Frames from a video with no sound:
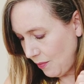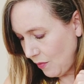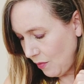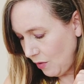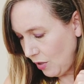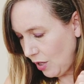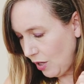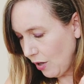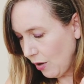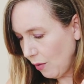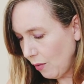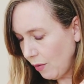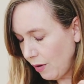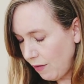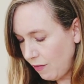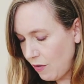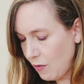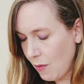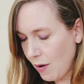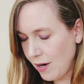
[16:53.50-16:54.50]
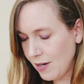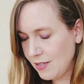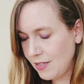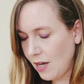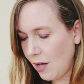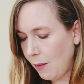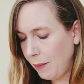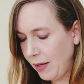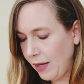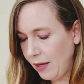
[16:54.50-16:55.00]
you know, if you want to
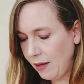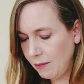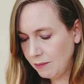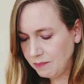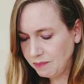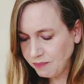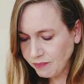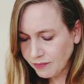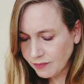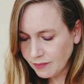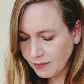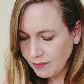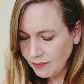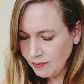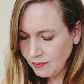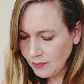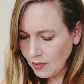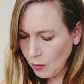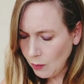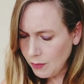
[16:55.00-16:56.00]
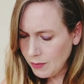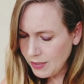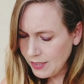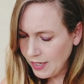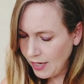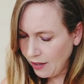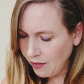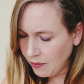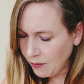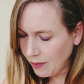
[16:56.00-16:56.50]
tell me, what was
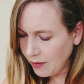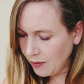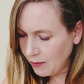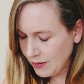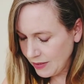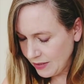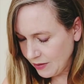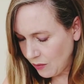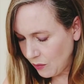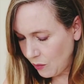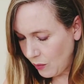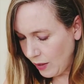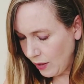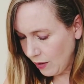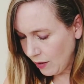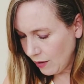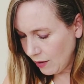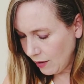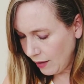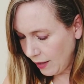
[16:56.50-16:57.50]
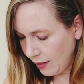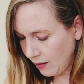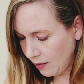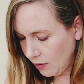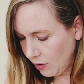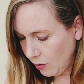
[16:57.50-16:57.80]
the other one that was a weird, like,